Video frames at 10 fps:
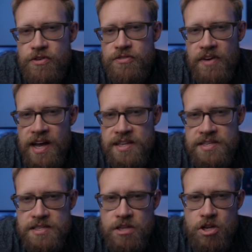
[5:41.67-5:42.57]
refined
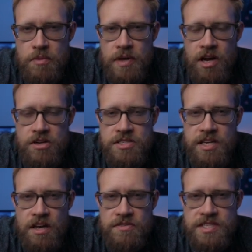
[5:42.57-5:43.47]
this a little bit
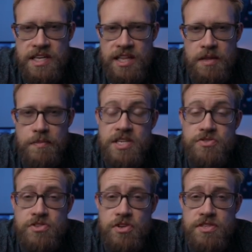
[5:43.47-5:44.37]
ourselves to get the best
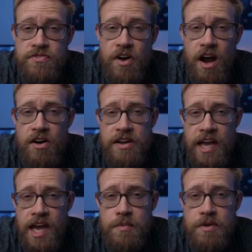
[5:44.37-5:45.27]
results for our
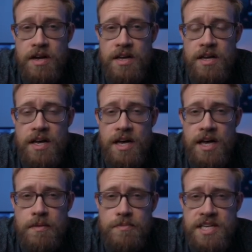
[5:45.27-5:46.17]
camera.
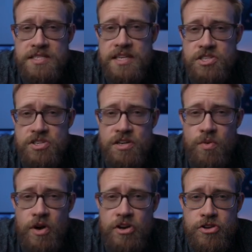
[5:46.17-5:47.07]
But essentially
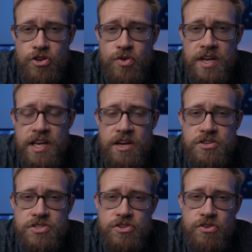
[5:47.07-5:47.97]
what you're doing here
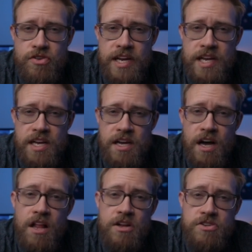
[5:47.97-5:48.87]
is you're creating
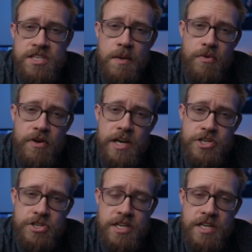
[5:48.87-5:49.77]
color
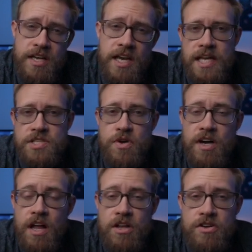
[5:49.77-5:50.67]
separation. That's what
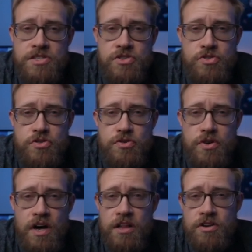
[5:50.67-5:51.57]
colorists who do
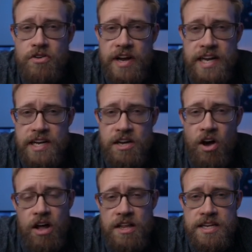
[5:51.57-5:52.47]
color grading
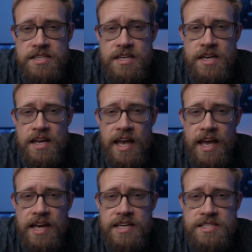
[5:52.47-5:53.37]
call it.
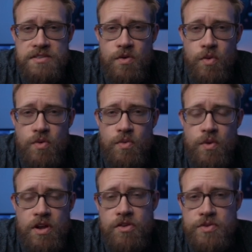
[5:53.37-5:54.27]
And it's
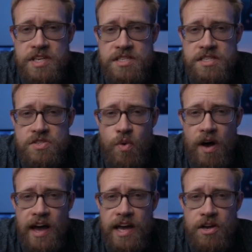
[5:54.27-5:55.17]
one of the reasons
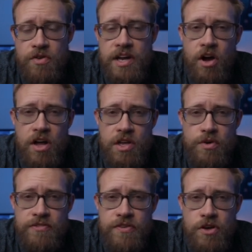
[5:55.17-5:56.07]
why great
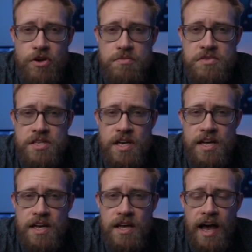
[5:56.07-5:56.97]
Hollywood films
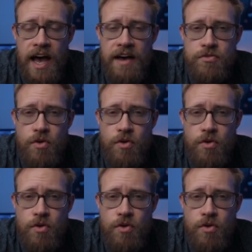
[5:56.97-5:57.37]
have